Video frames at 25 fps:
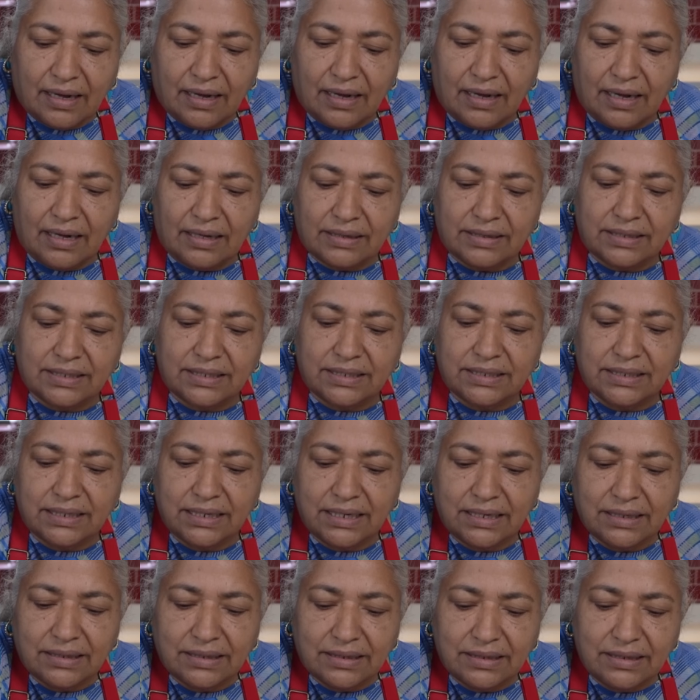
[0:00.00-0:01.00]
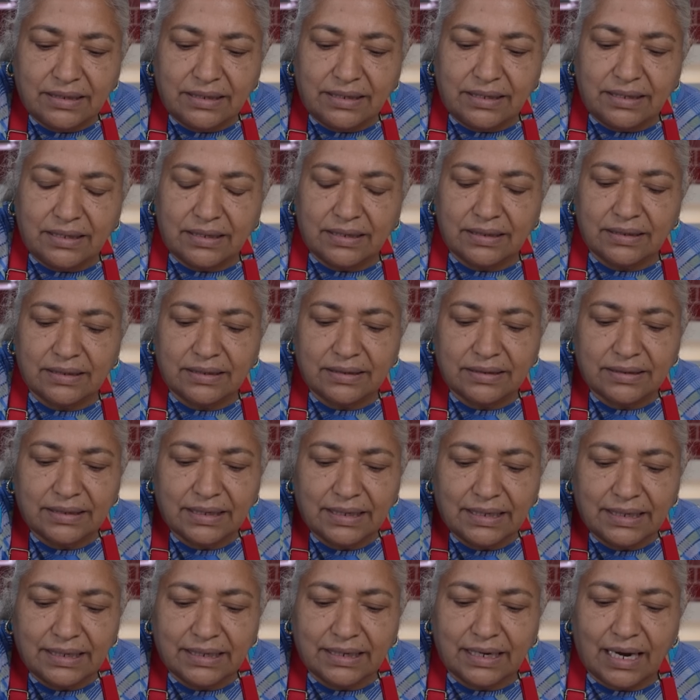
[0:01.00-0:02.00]
I'll stir this
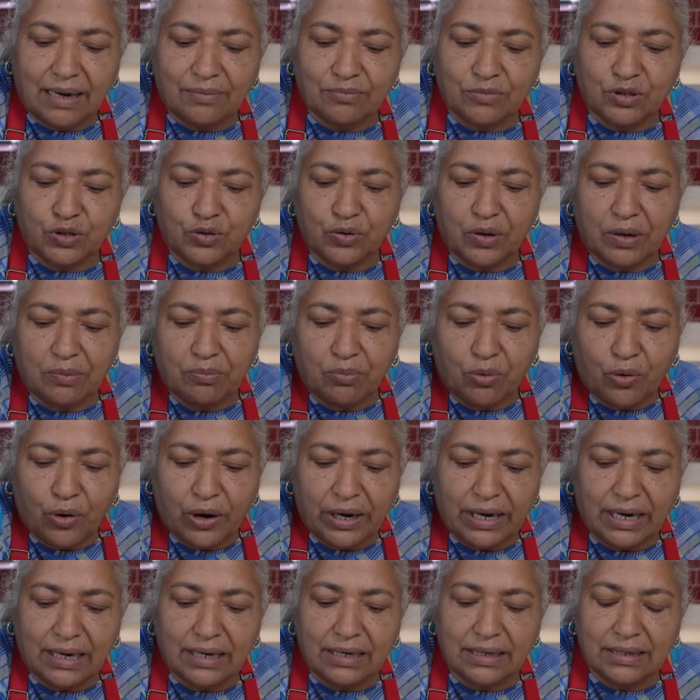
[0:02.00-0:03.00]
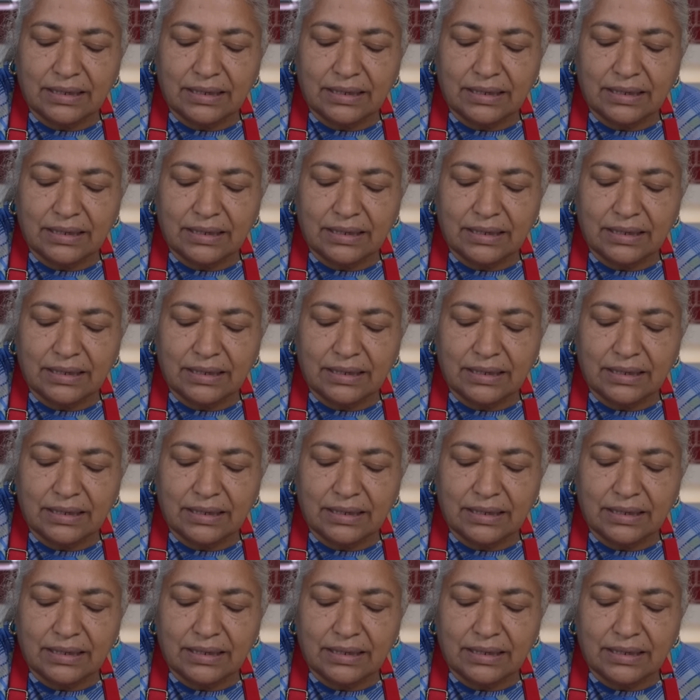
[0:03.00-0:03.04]
till it comes to a boil.